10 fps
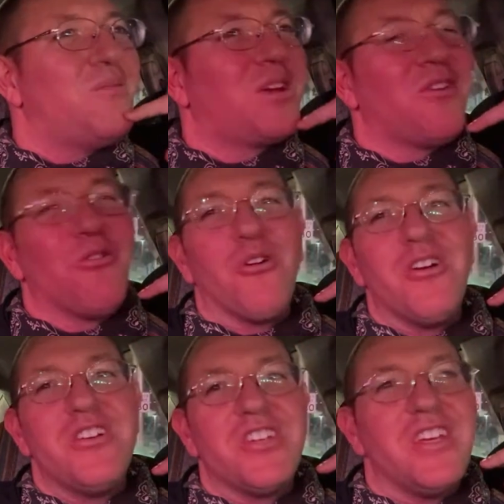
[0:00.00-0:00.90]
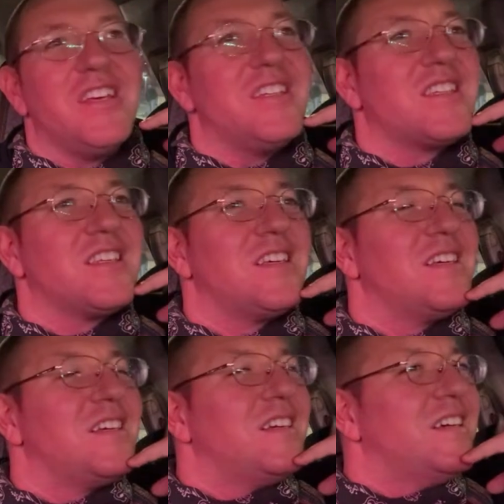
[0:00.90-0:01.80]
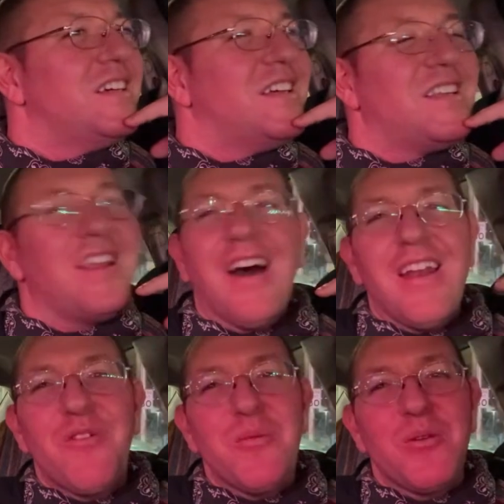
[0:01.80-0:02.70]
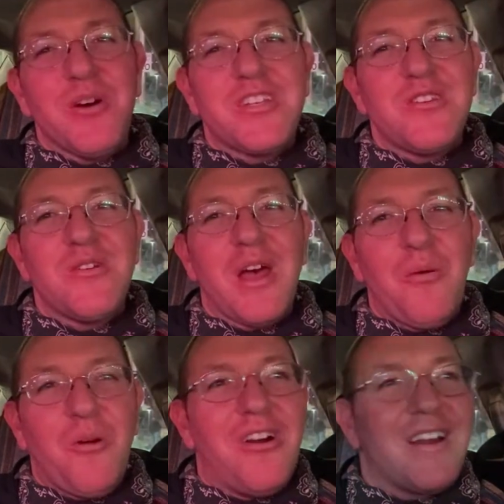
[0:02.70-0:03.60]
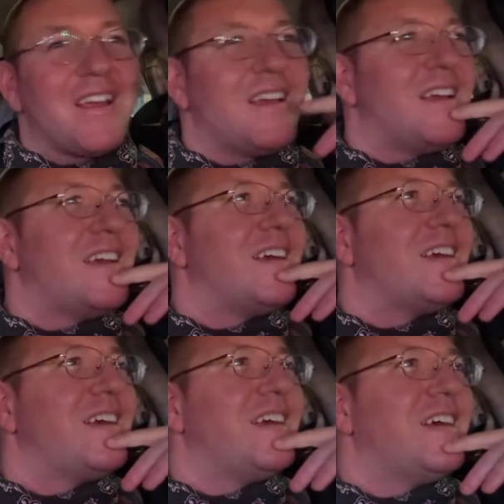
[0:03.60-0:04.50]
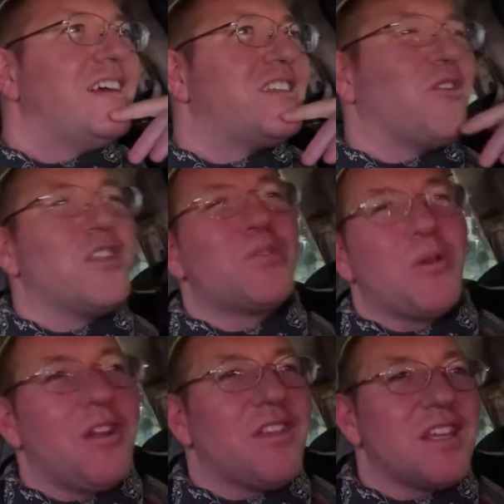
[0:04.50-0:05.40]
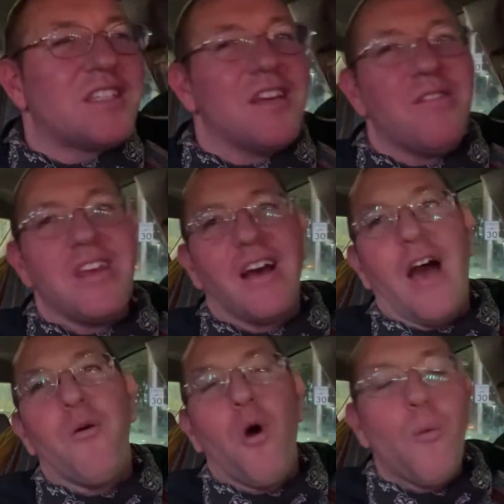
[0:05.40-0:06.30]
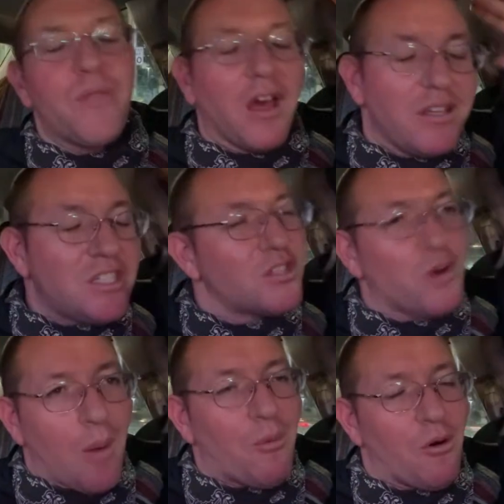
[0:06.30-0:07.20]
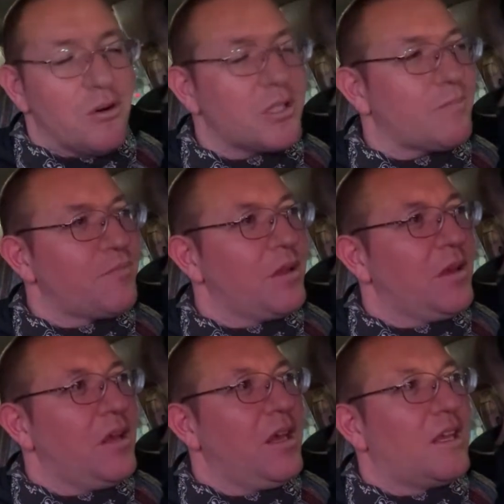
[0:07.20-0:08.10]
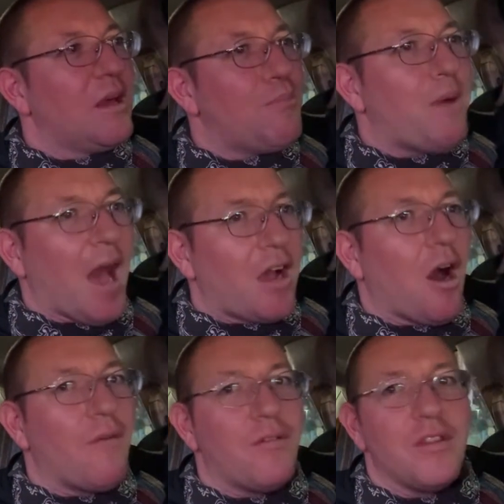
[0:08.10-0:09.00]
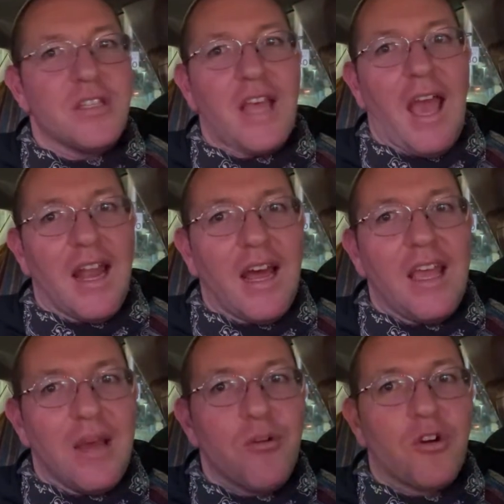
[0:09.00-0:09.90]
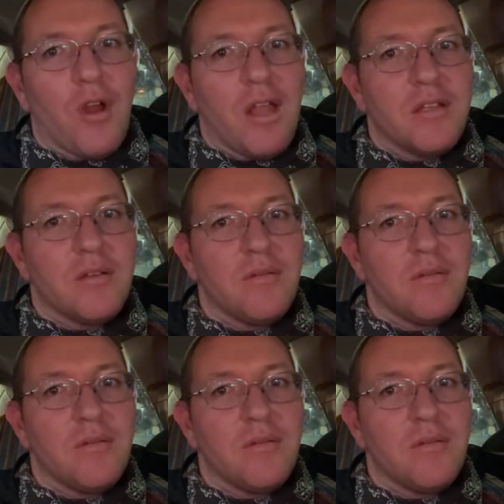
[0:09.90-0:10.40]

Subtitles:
oranges. Not everybody wants to do that work. So in the spirit of Thanksgiving, I will hope that at least the Trumpers can back off of this anti-immigrant